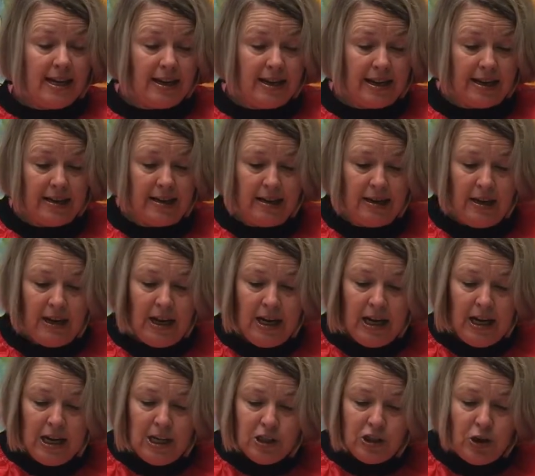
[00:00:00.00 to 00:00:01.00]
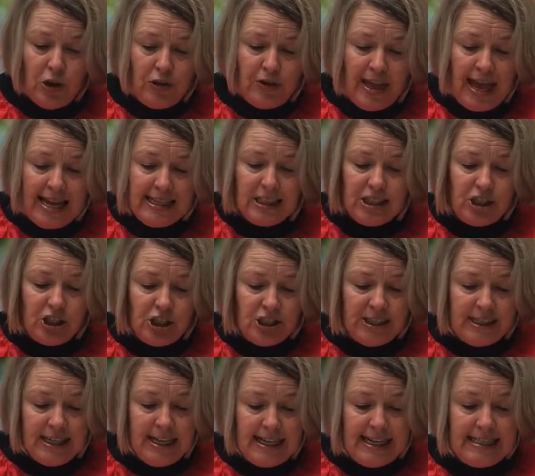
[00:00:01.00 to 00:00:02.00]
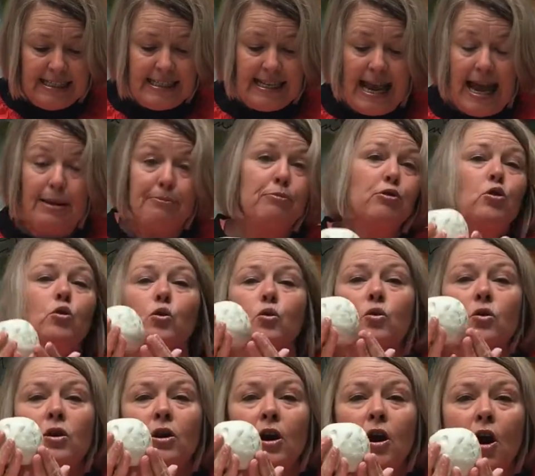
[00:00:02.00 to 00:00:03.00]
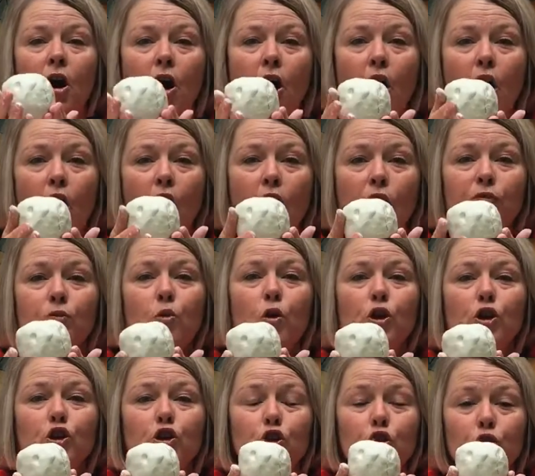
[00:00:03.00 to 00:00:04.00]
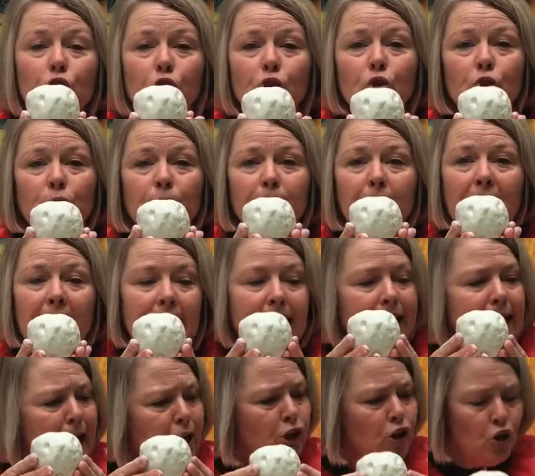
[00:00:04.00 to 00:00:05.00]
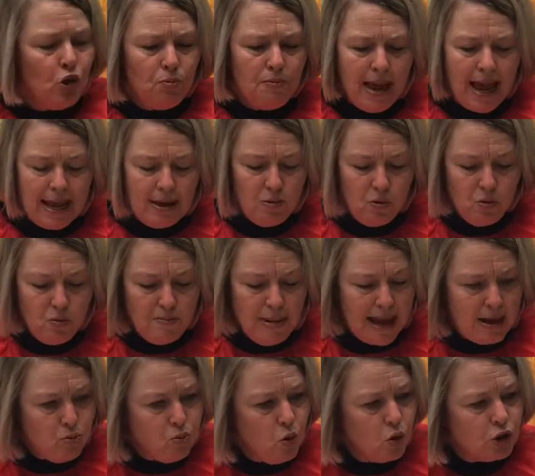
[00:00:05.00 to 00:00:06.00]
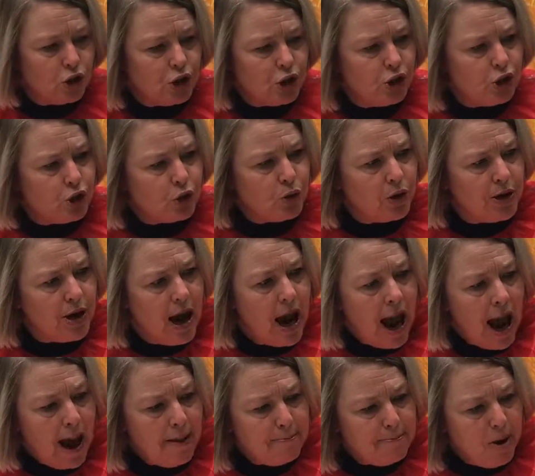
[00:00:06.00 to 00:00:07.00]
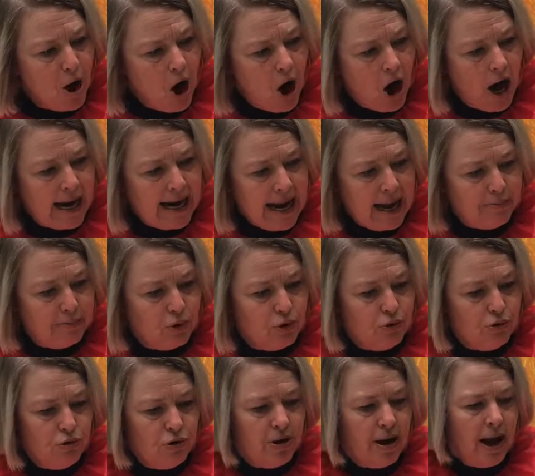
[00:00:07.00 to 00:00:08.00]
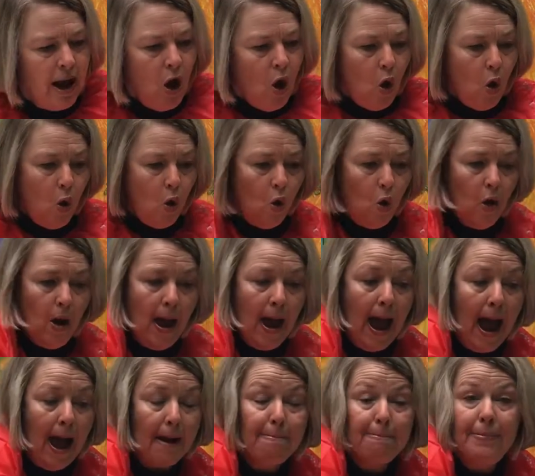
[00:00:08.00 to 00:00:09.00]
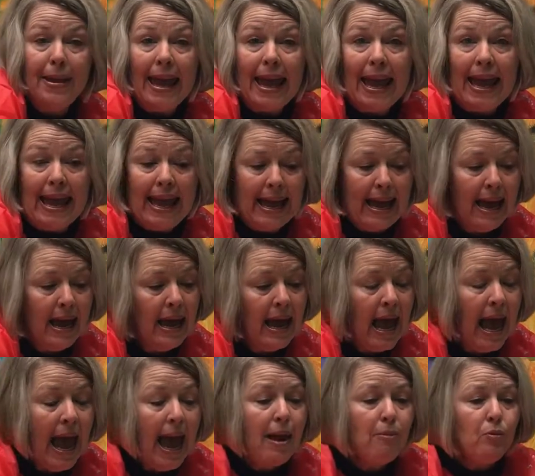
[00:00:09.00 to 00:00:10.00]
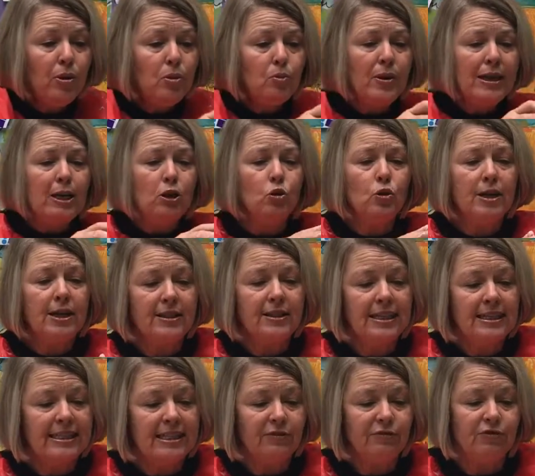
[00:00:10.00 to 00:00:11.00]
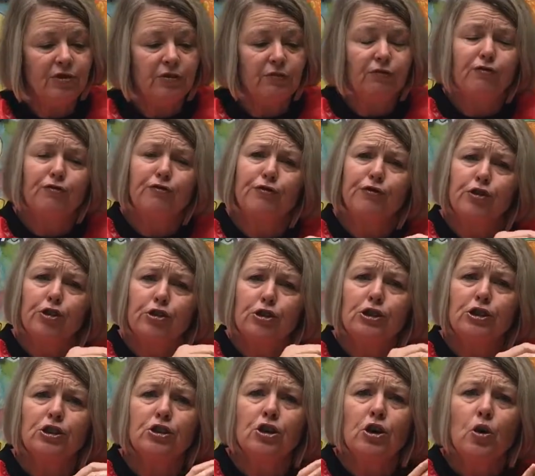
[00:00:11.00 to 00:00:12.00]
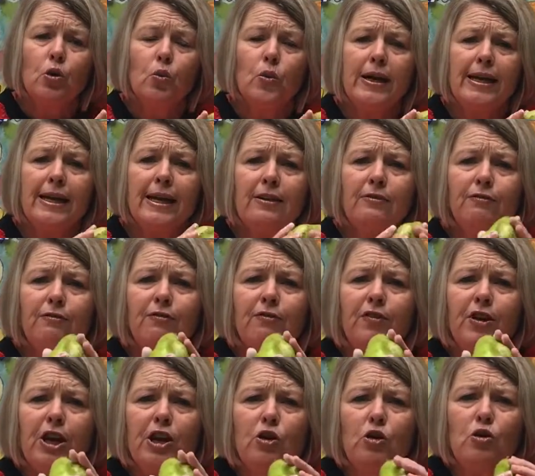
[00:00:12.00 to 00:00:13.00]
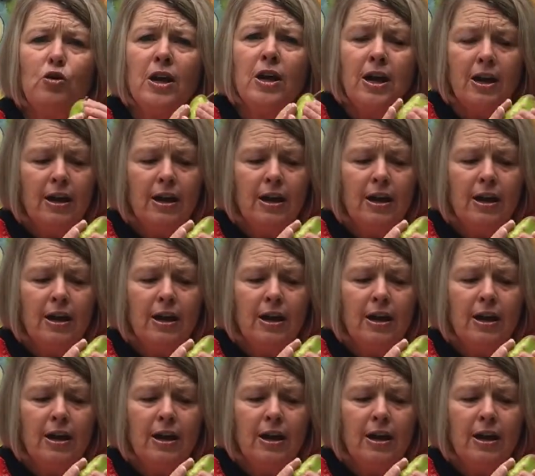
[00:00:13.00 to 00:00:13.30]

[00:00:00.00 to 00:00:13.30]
it. So that's just an example of what you could make. Now you may want to do a pineapple or a pear, and when we look at the different fruits we can feel